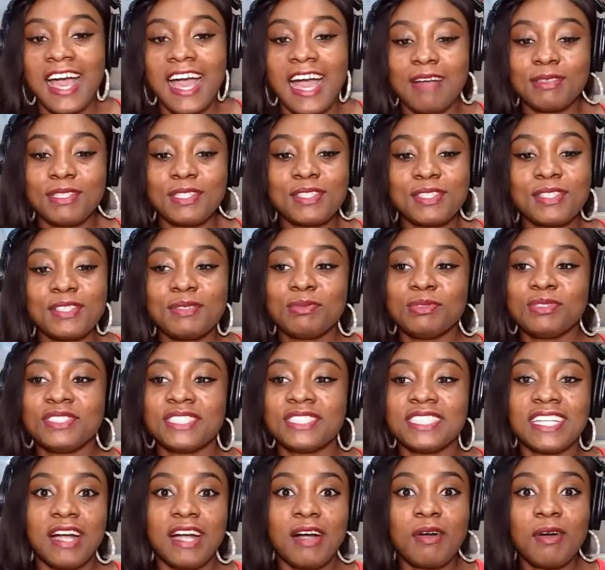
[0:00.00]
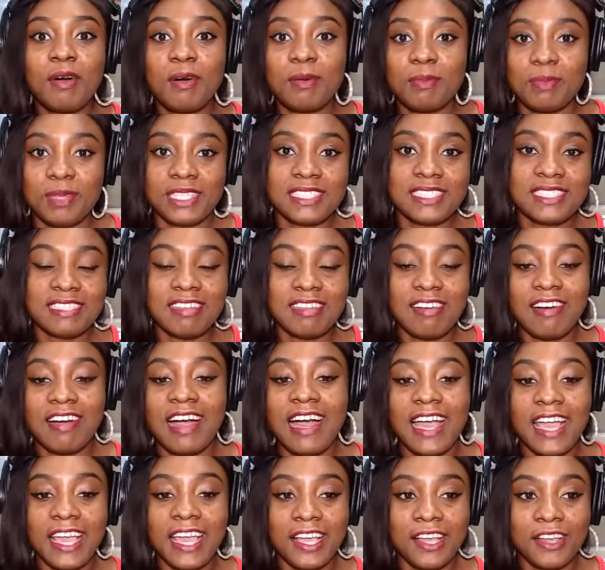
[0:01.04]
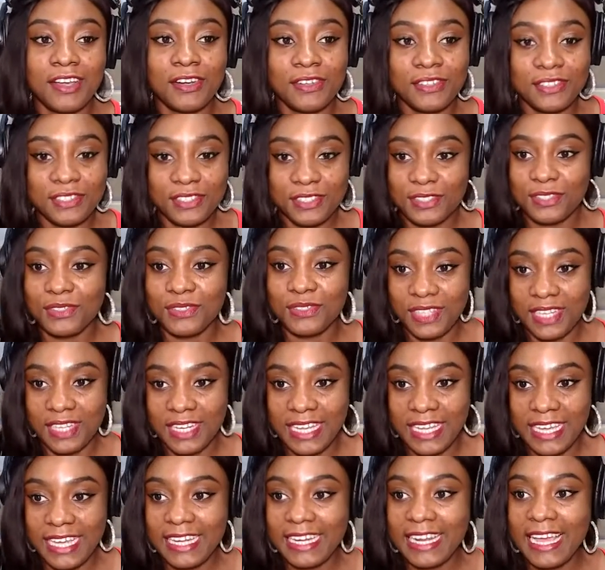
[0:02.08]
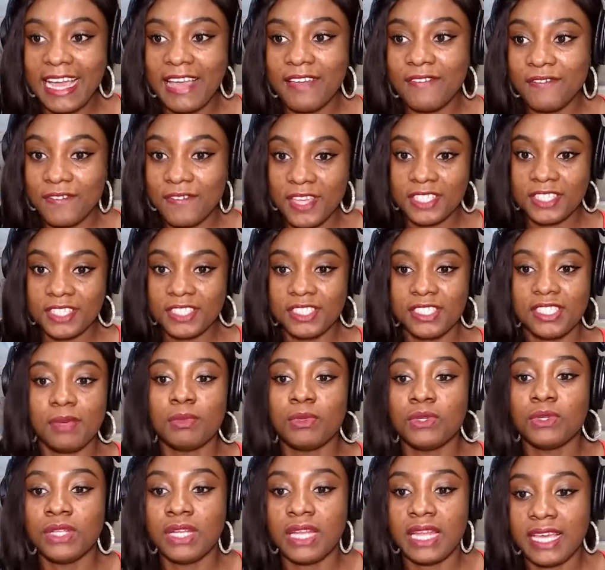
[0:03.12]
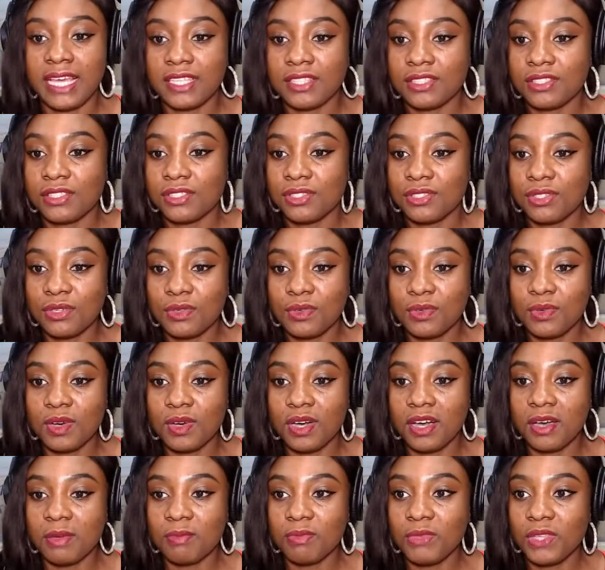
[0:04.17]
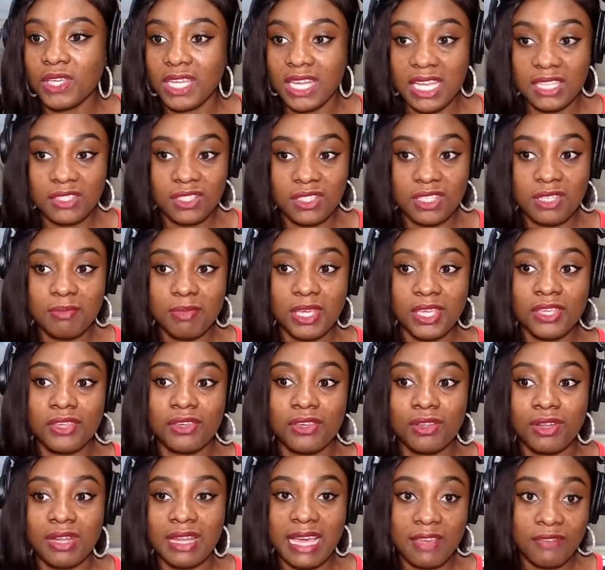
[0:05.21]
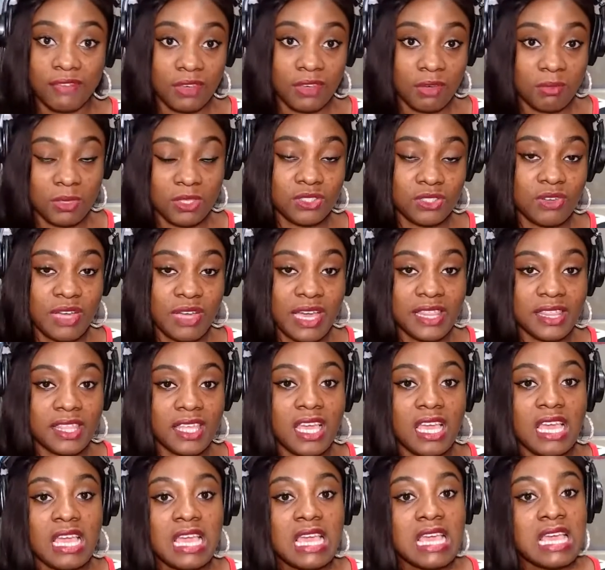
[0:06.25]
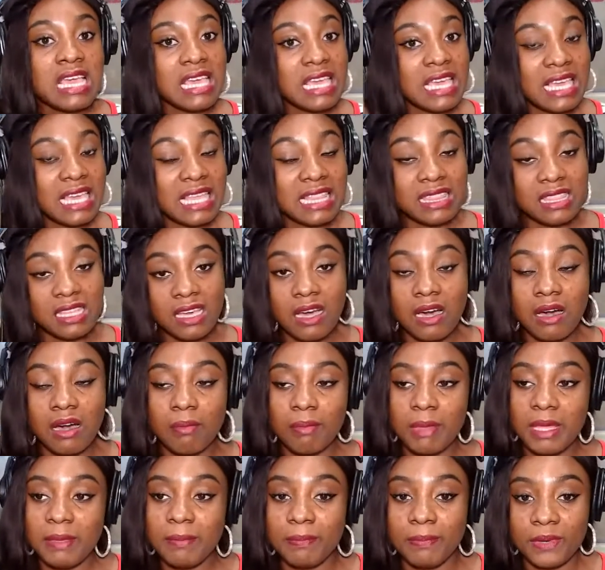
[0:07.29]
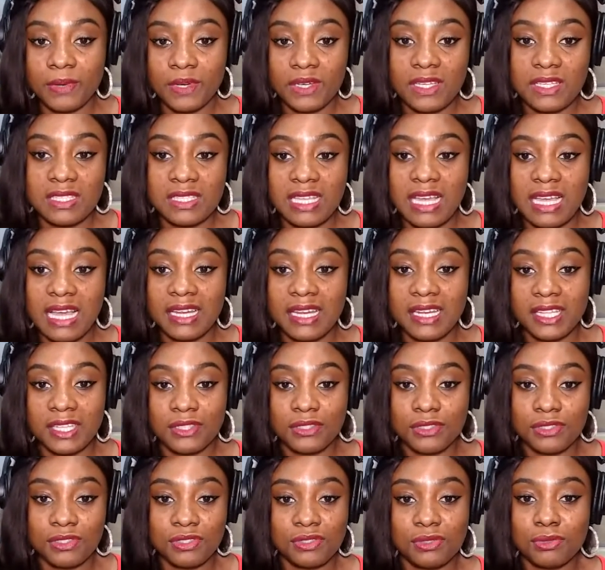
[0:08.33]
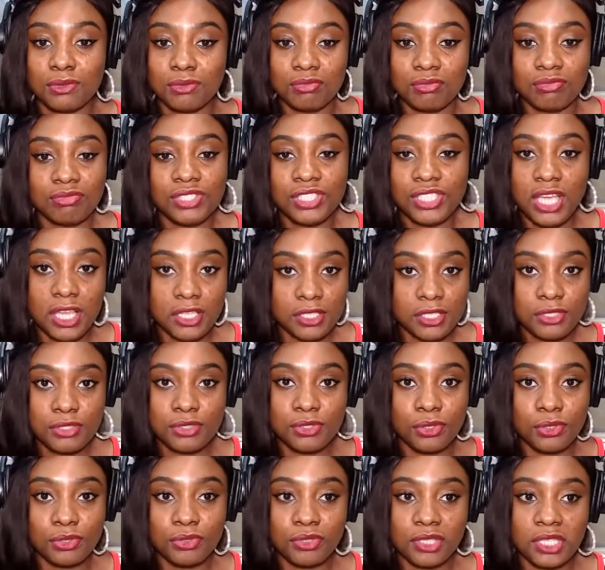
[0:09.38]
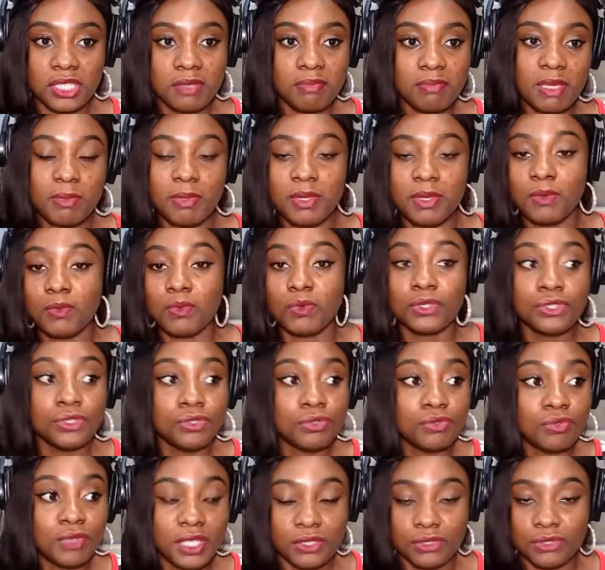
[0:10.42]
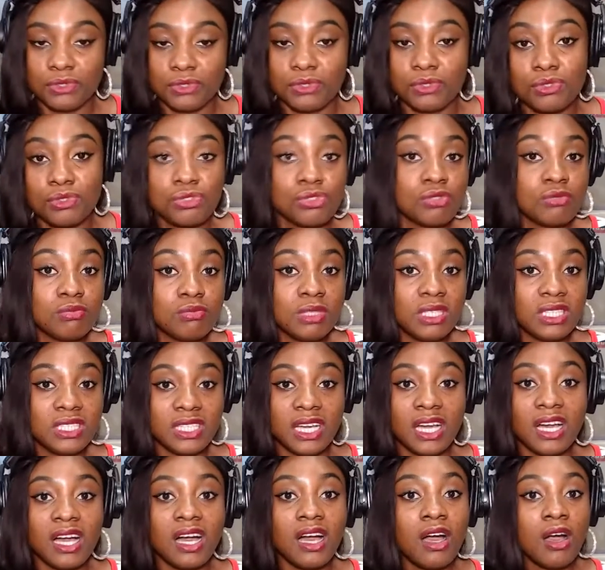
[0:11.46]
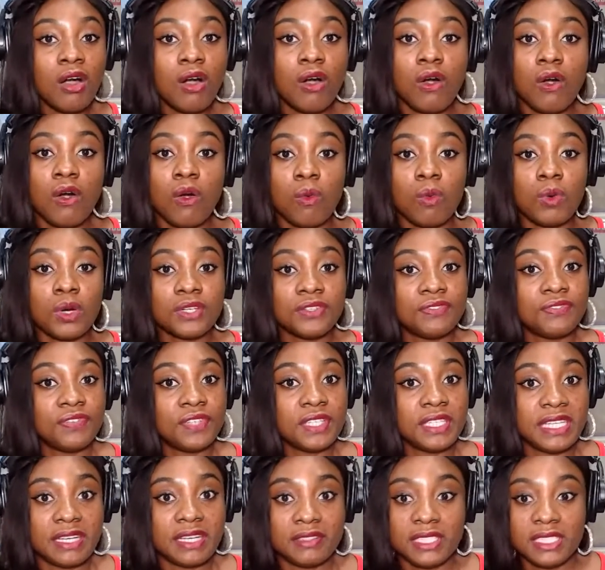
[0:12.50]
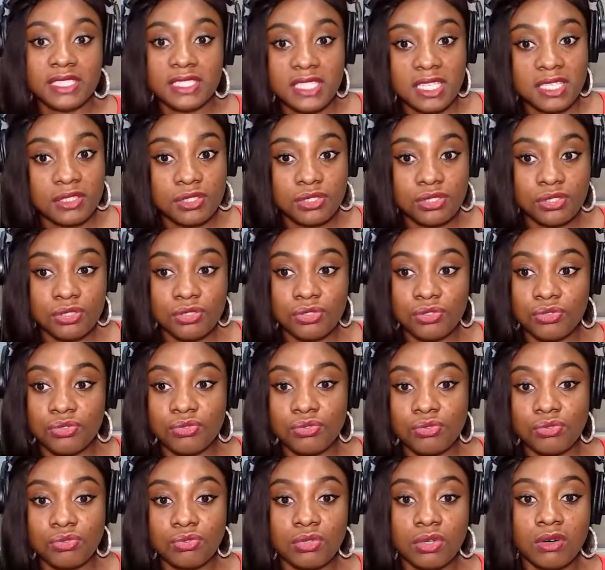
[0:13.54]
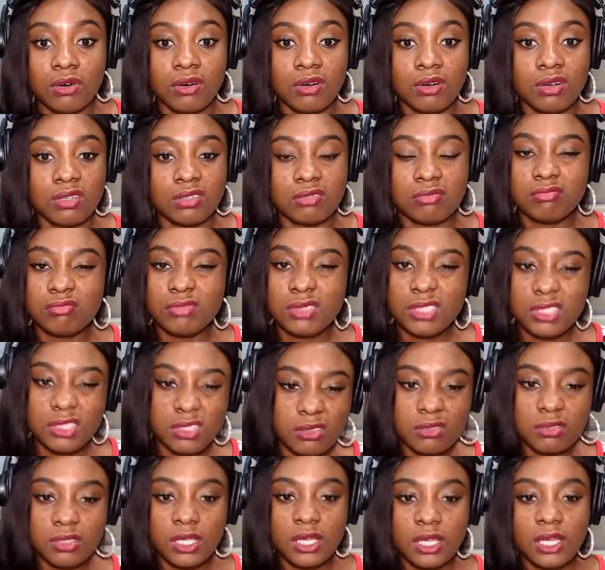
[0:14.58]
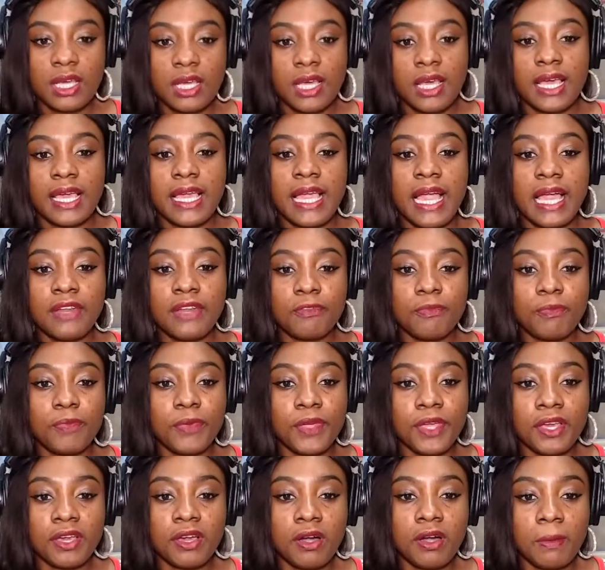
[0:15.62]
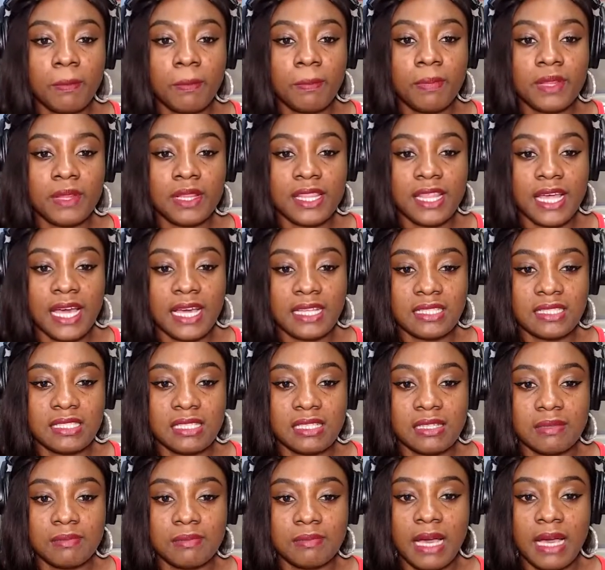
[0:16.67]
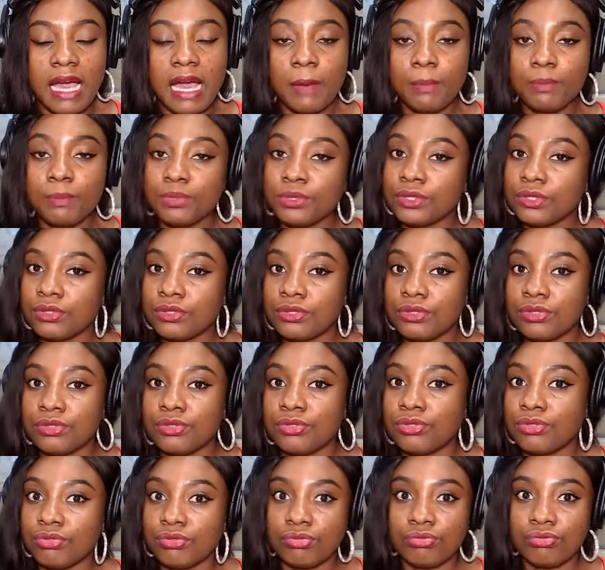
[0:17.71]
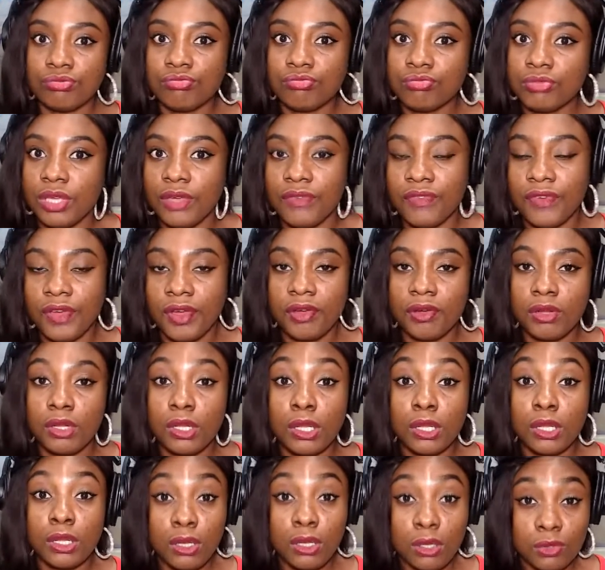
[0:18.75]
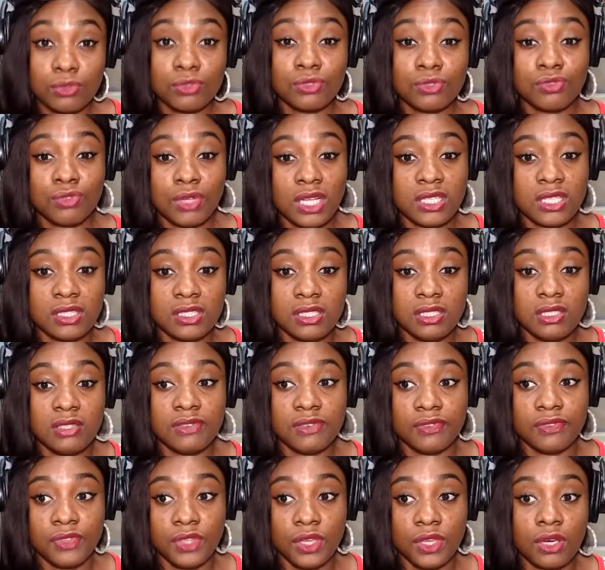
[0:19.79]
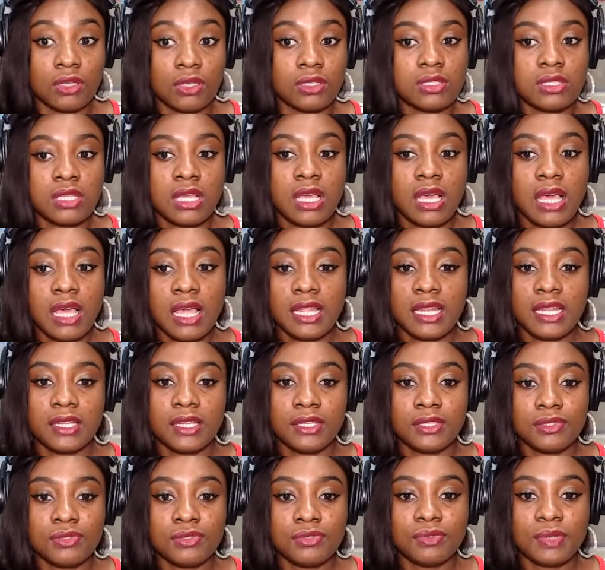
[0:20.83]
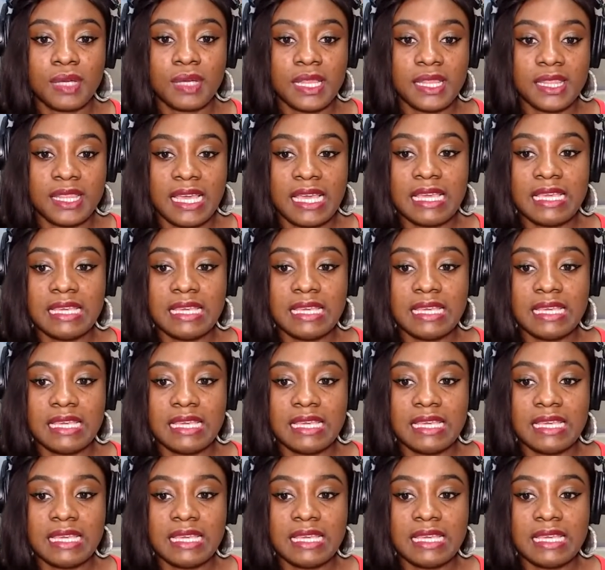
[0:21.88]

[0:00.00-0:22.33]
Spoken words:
I'm just going to be reading out comments now I got online. I fetched them online. So you can actually make your live comments right there in the comment box and let us know. Share a story, maybe one you read on social media or one a friend narrated to you, or a kind of breakup that happened to a very close relative of yours. Let us know right there